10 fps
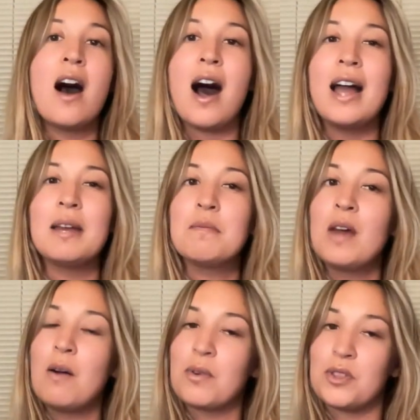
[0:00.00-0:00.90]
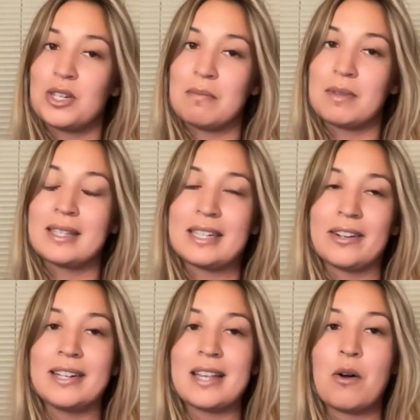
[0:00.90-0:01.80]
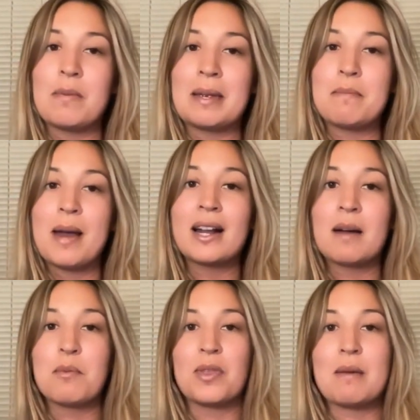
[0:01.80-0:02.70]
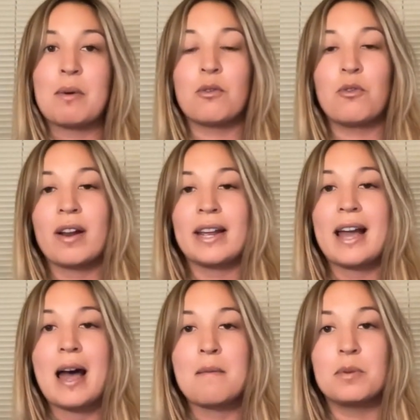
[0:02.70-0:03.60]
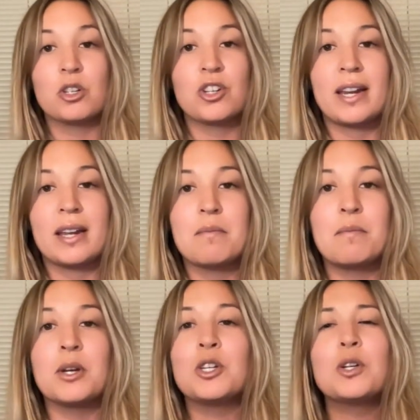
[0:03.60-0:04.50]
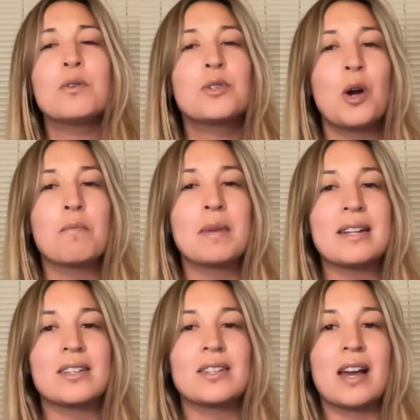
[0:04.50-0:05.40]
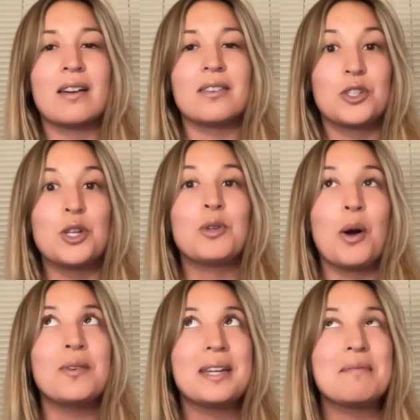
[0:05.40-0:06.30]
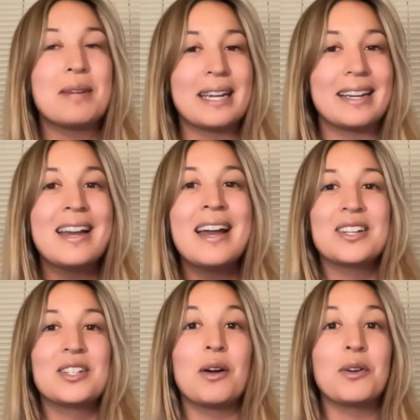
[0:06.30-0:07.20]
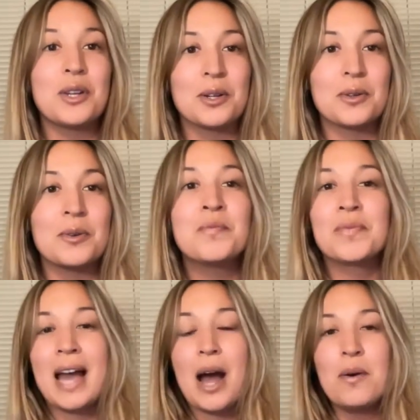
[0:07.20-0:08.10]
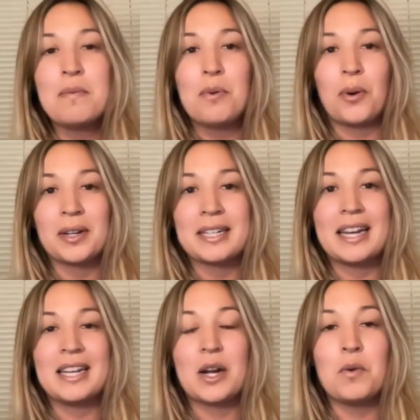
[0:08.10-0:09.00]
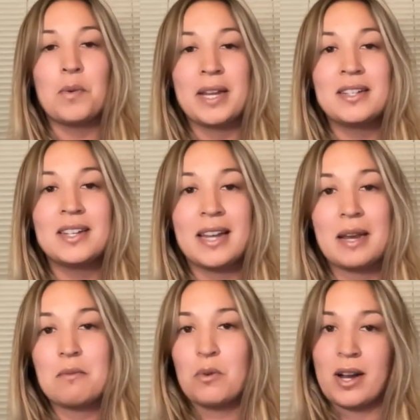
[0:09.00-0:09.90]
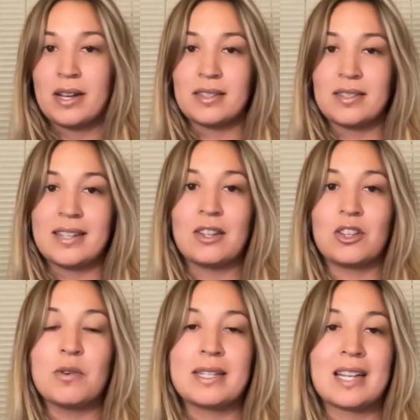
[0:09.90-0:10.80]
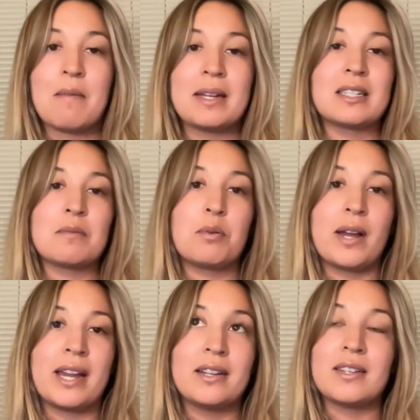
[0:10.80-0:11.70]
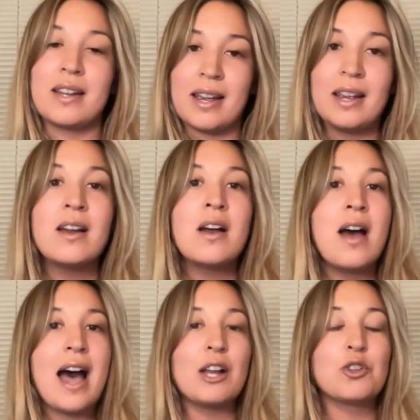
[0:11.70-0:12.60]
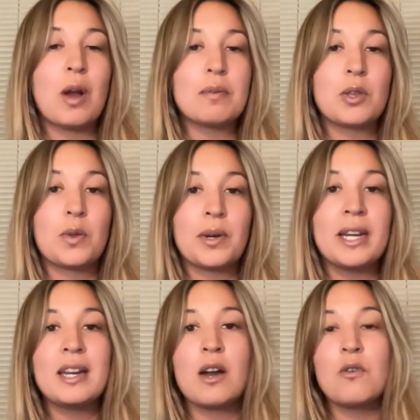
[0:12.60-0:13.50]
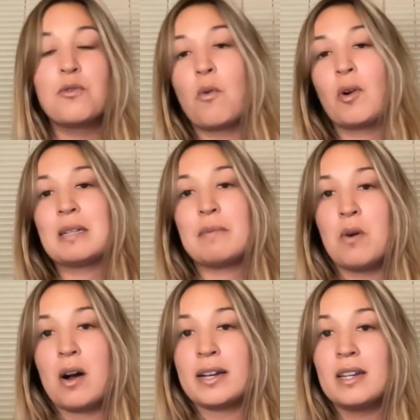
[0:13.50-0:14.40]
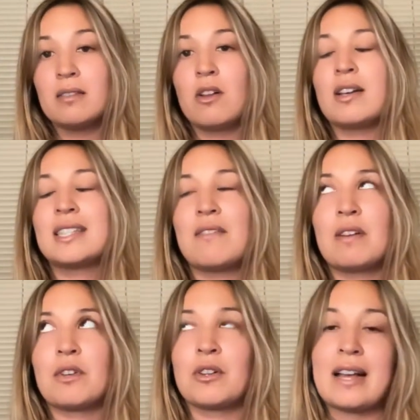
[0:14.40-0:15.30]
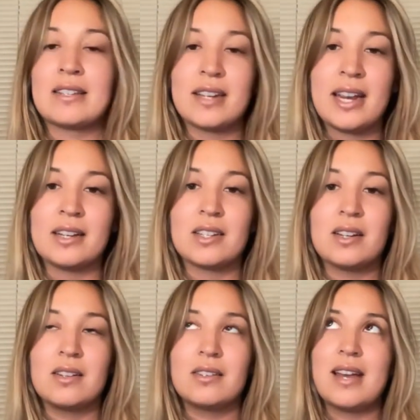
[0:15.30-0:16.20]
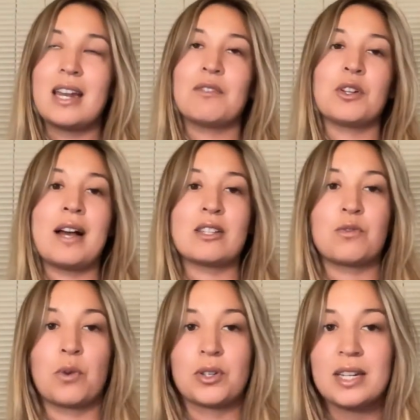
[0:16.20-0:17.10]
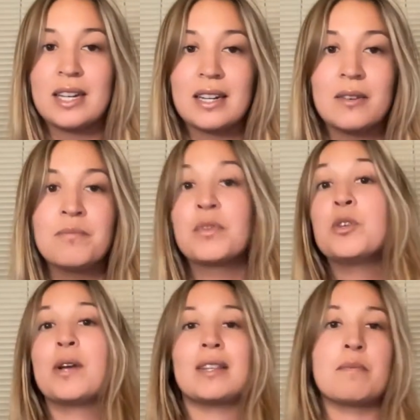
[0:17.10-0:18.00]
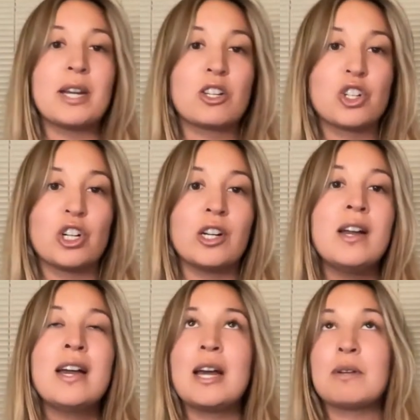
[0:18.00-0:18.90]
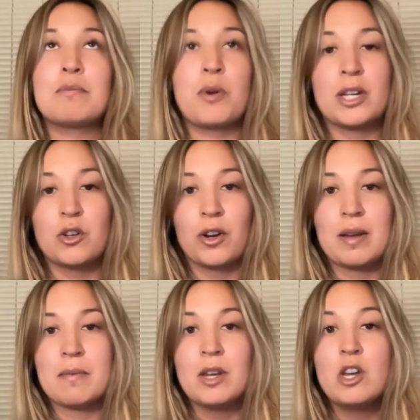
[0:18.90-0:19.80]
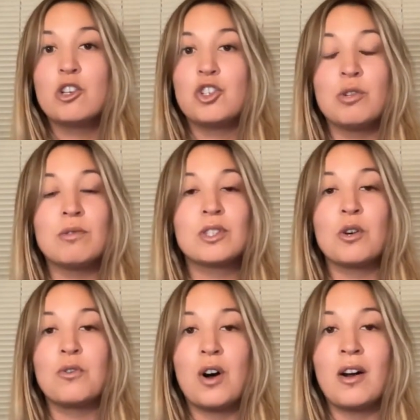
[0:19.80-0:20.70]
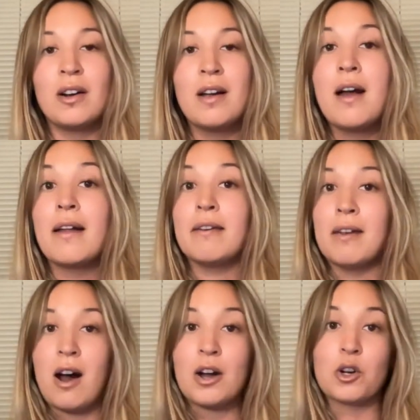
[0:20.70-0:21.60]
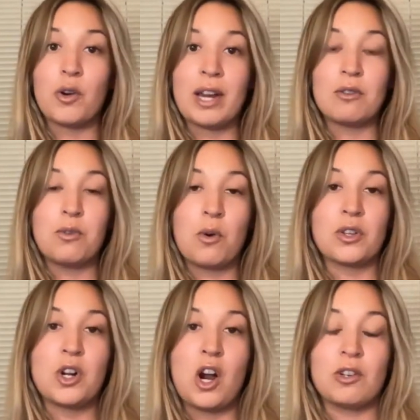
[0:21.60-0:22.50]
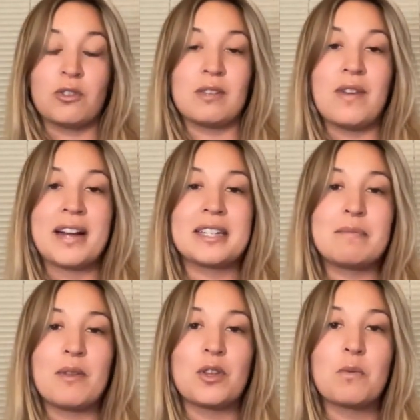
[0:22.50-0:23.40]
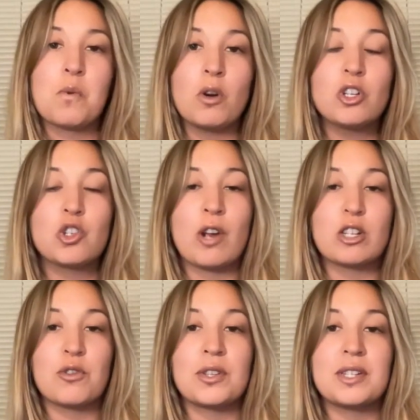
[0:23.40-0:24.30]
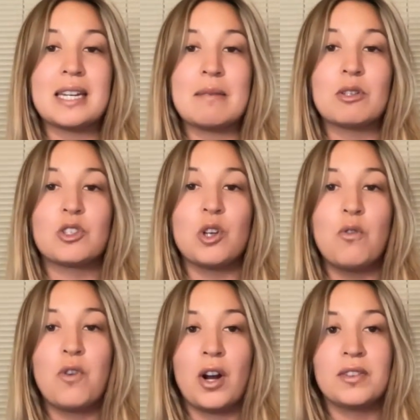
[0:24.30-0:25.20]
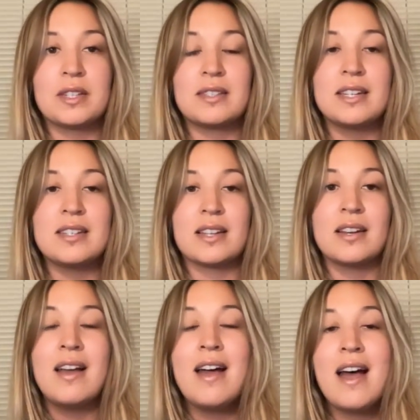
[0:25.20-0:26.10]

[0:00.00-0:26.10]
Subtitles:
I am not with the team this series. I will meet back up with them on Friday at Busch Stadium, but you don't need me to tell you how important getting a win today was. St. Louis coming into play today had dropped 3 of 4 to Milwaukee, lost 7 of their last 8, 10 of their last 14. You get the picture. It was pretty grim. June so far, not great for the Cardinals. In fact, it's been their worst stretch for the team so far this season.